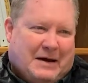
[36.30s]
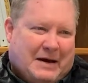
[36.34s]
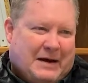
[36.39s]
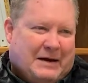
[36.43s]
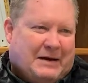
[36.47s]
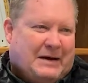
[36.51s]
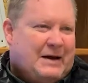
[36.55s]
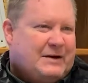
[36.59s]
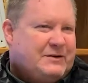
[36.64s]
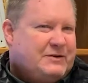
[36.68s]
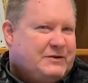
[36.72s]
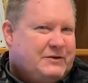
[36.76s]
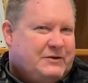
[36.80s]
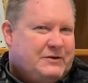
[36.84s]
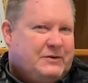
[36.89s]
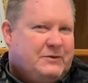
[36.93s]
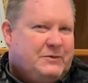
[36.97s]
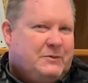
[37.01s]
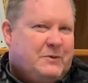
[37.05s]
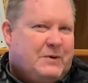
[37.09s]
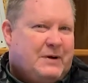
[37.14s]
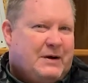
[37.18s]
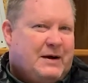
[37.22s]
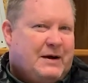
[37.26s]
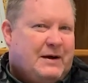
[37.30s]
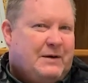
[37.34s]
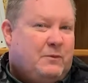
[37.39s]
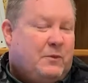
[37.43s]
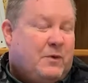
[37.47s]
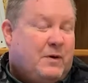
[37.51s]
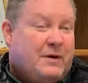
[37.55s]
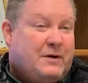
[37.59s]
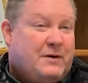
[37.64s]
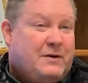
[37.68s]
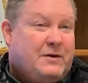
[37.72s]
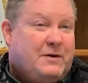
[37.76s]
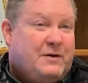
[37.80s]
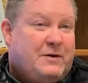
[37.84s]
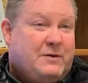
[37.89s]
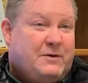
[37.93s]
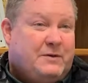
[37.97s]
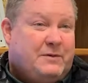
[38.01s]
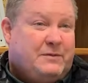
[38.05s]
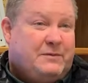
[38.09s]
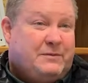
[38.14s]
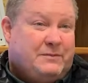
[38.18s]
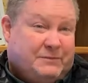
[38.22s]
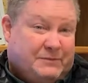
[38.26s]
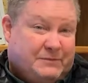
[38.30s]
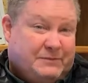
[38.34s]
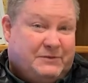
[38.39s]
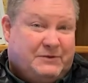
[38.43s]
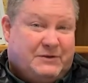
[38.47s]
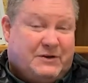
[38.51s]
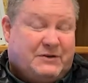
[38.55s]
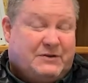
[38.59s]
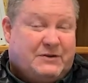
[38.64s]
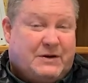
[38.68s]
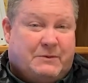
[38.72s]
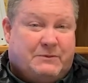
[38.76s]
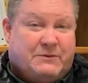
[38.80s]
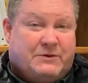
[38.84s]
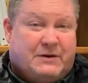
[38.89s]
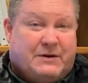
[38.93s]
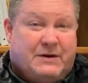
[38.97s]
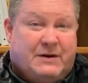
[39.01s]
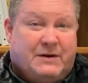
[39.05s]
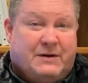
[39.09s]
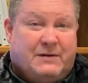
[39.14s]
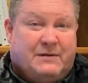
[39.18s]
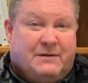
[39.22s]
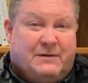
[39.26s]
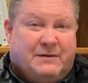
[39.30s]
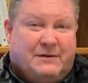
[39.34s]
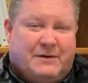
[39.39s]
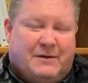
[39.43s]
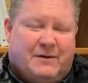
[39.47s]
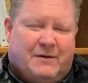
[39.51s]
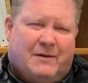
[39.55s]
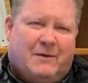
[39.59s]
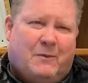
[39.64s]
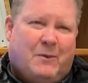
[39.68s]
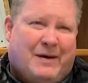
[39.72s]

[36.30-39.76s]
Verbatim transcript: I got to do what I'd wanted to do since I was a kid, you know.